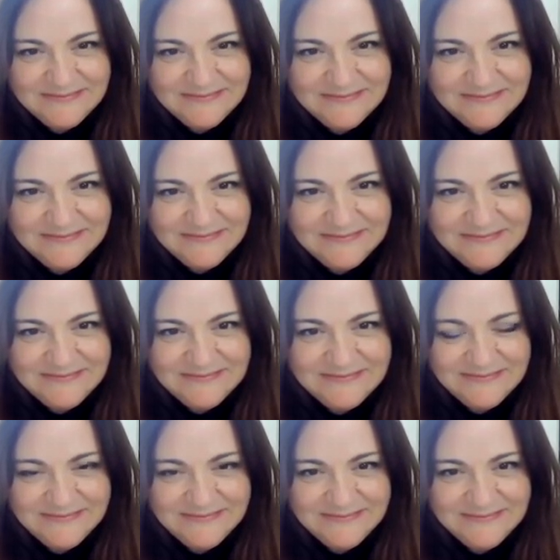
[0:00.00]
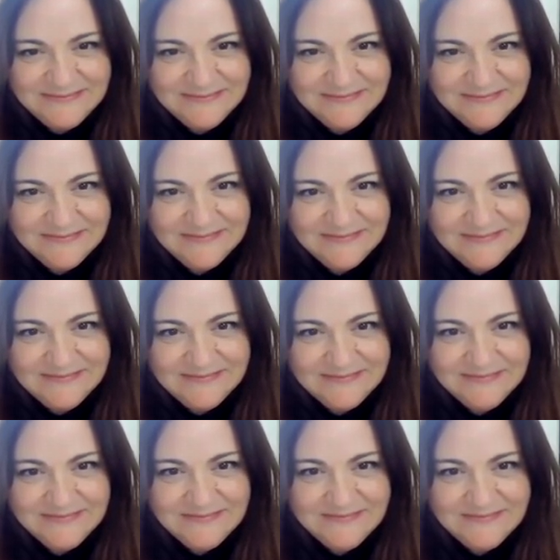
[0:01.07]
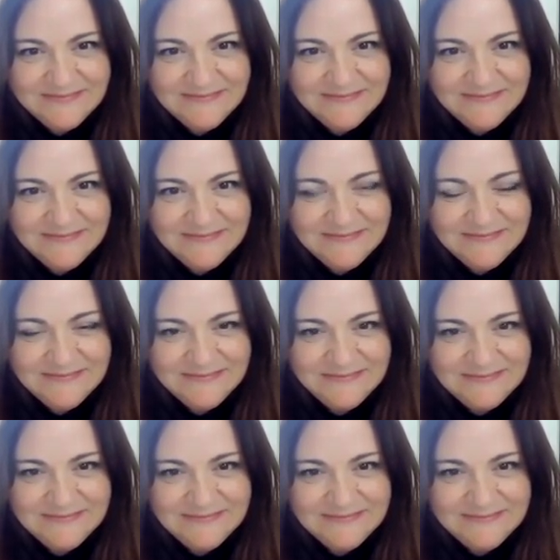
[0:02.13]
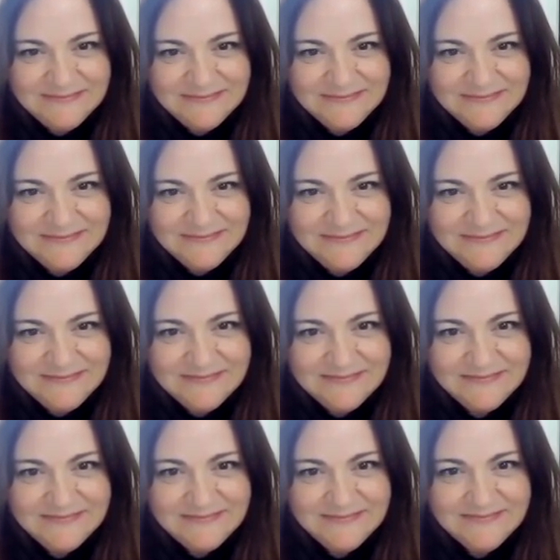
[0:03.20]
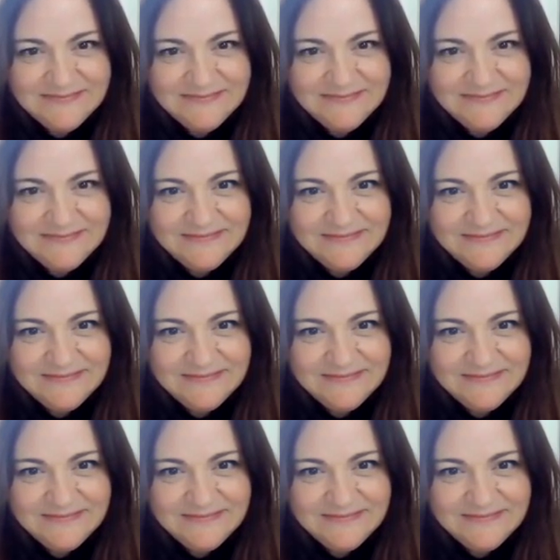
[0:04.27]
(silent)